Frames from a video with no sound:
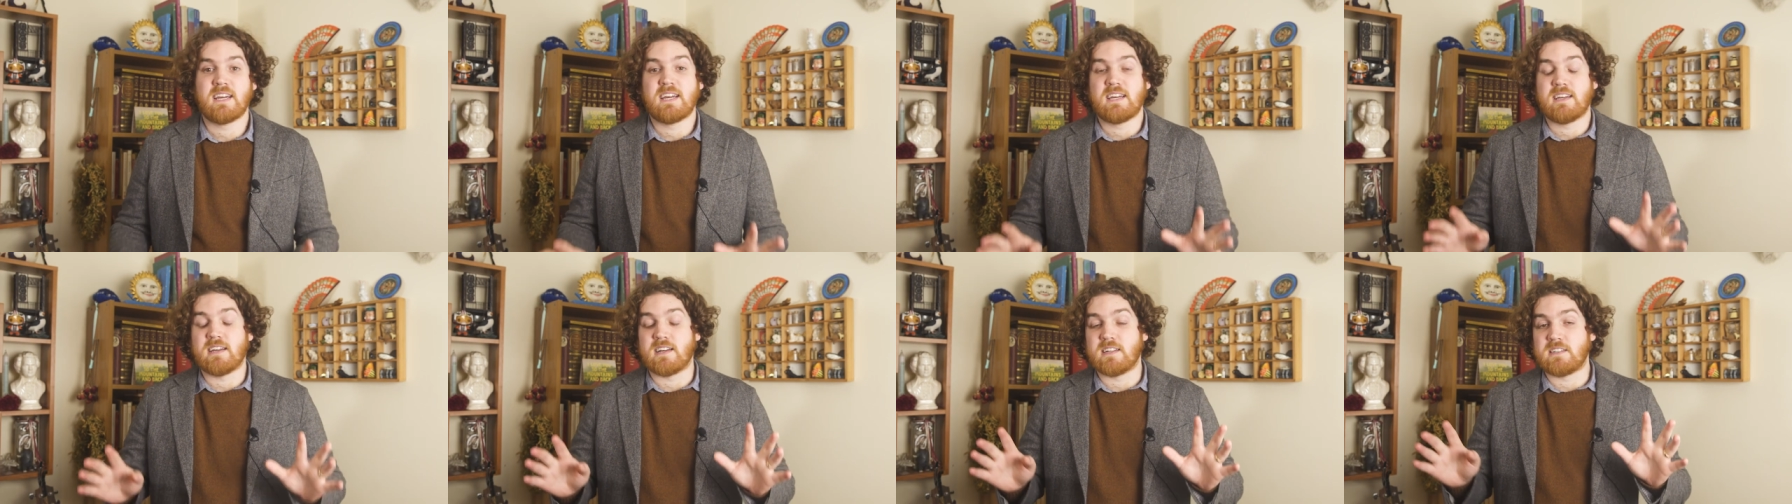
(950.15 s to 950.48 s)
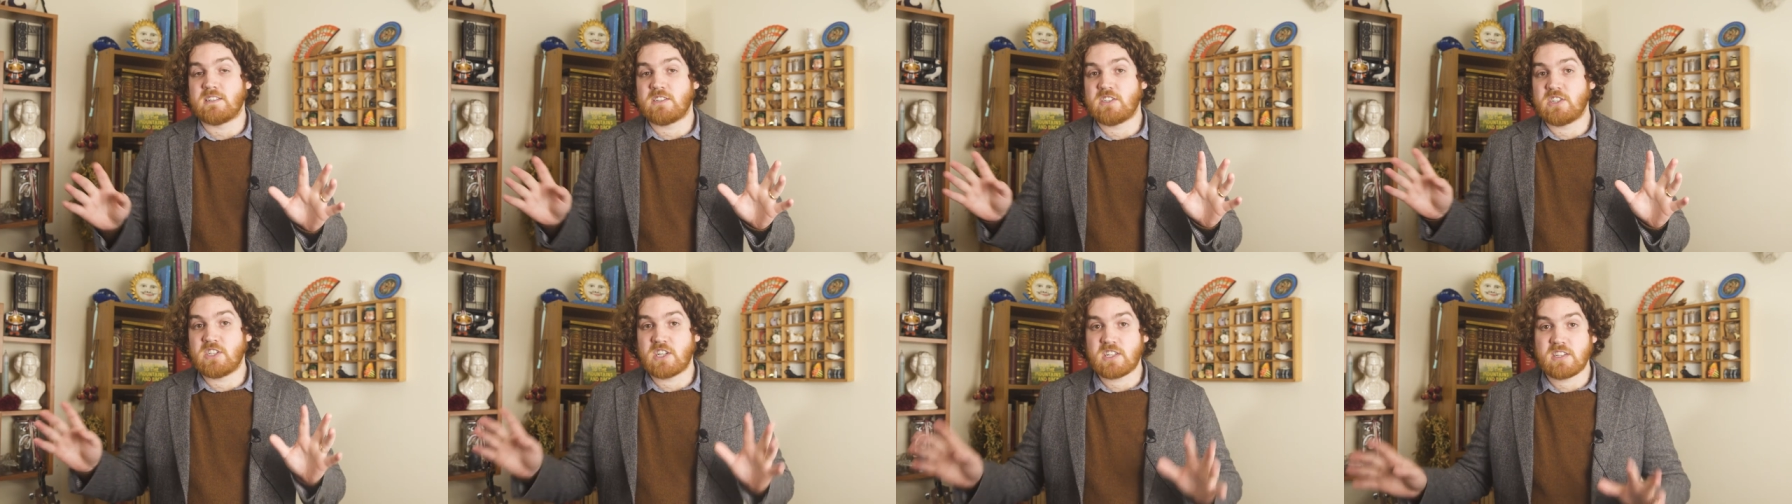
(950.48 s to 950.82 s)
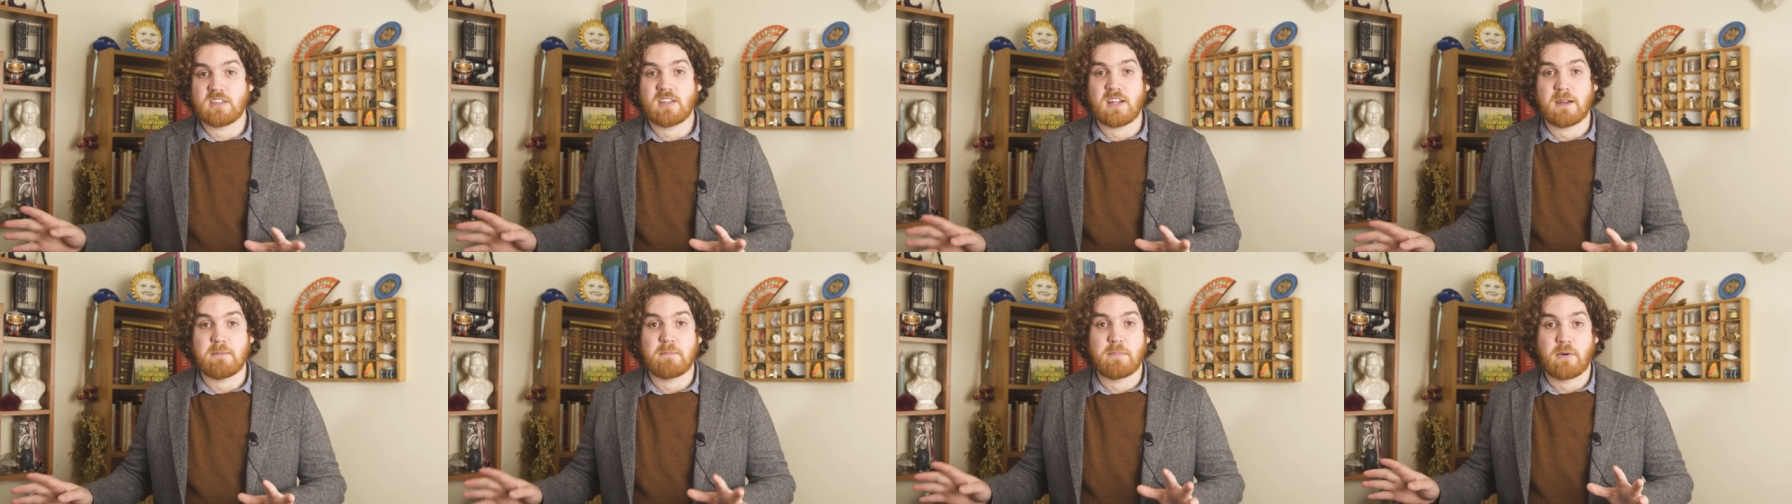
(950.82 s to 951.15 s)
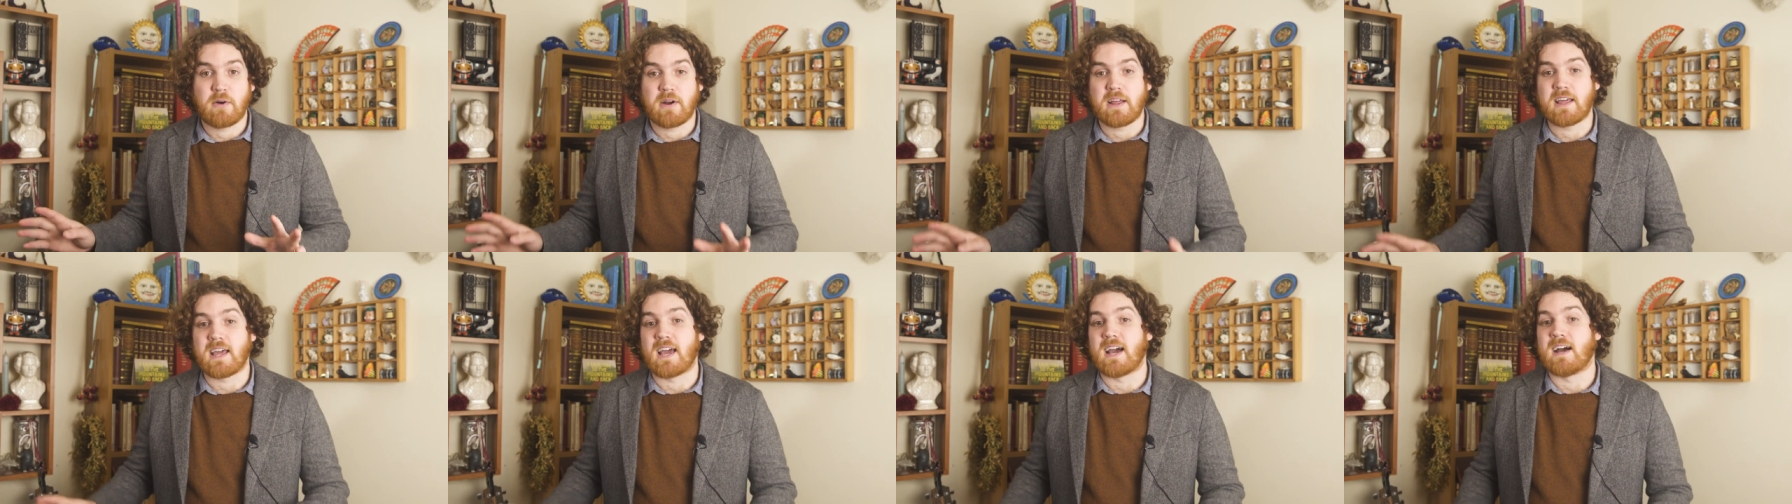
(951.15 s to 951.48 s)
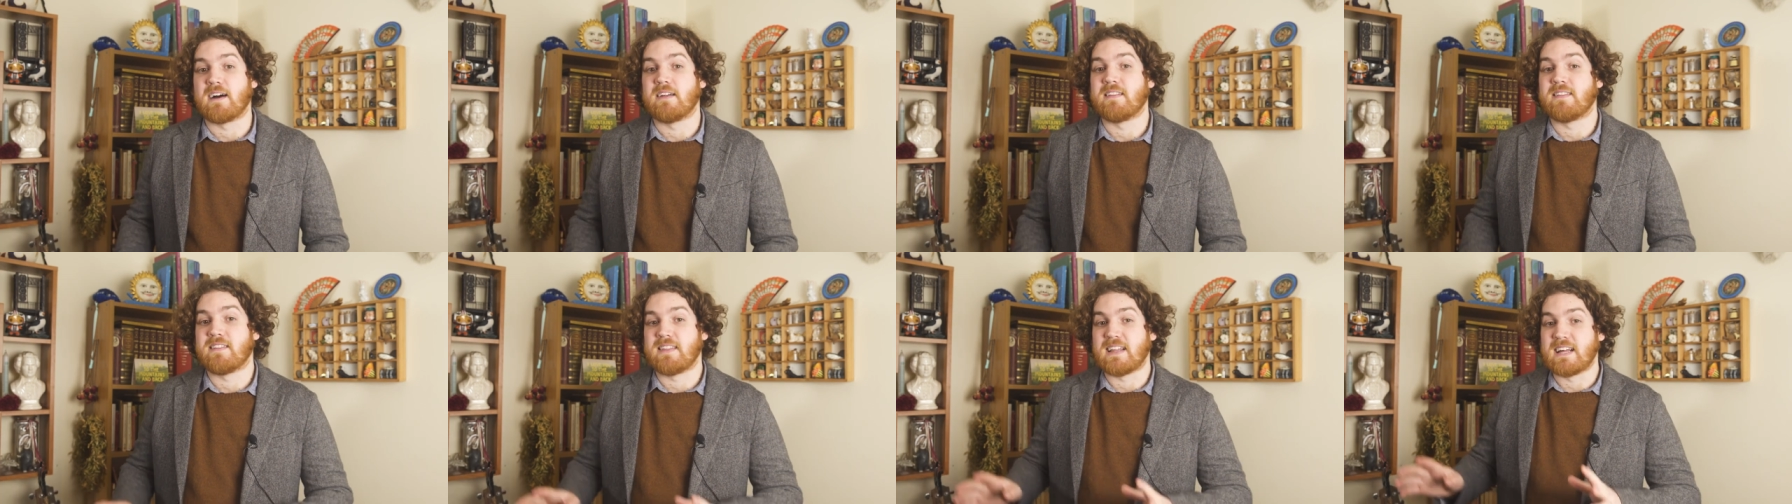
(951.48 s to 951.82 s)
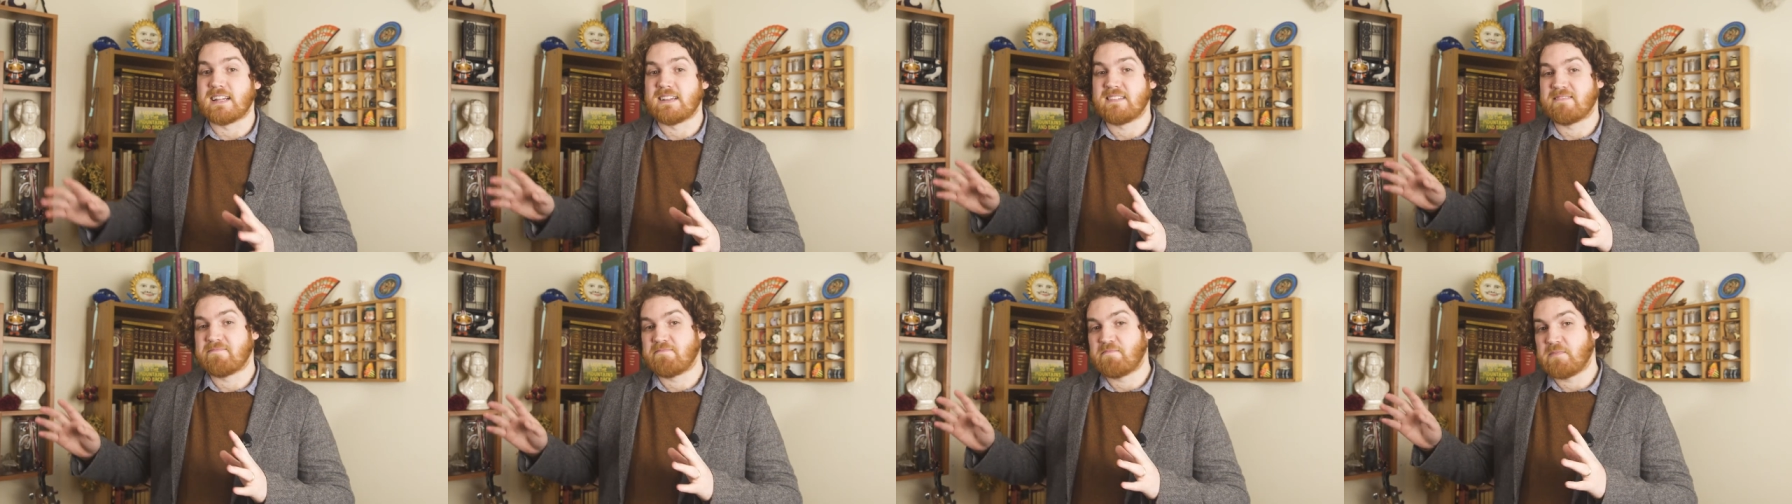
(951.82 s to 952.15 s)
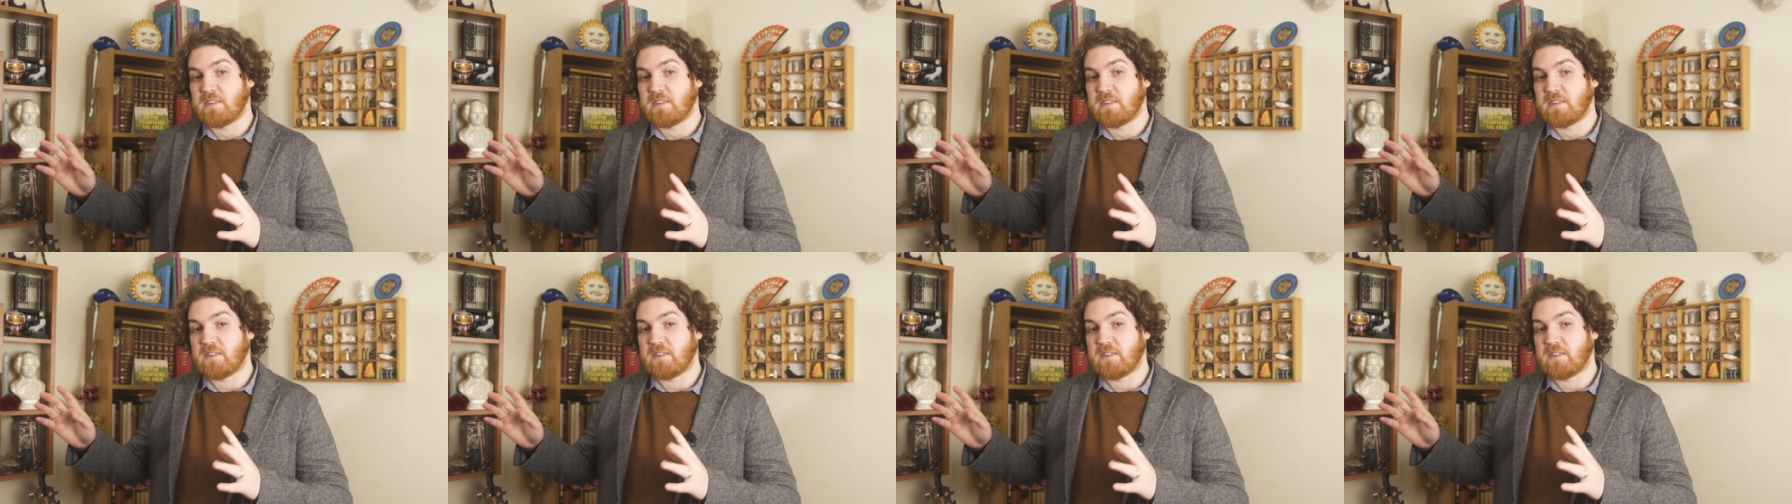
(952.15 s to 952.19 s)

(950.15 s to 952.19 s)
it's just that I'm pointing out that,